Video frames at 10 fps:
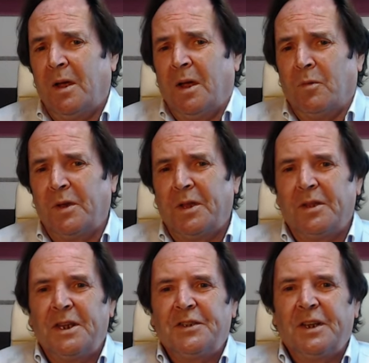Whether
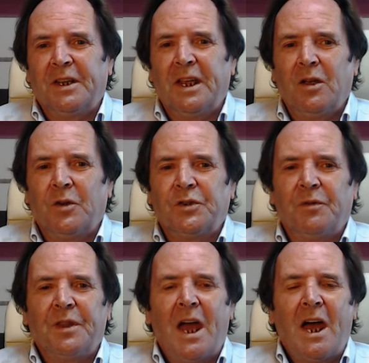it's the chaos
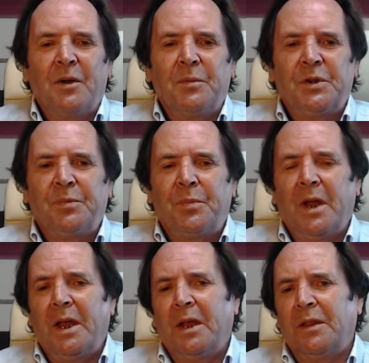of the Arab
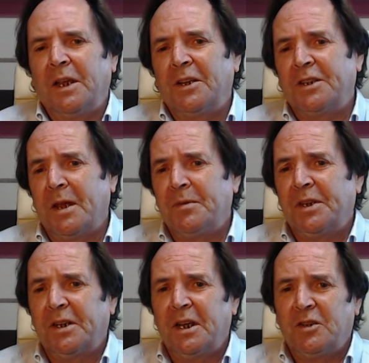Spring, the attempts to
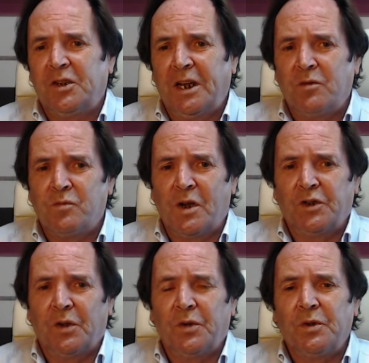contain
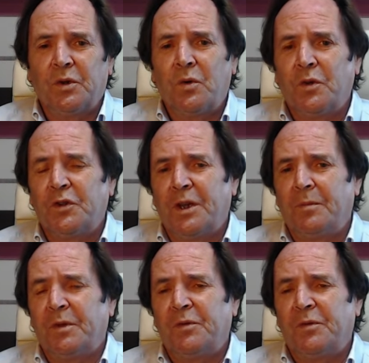Russia through the concept of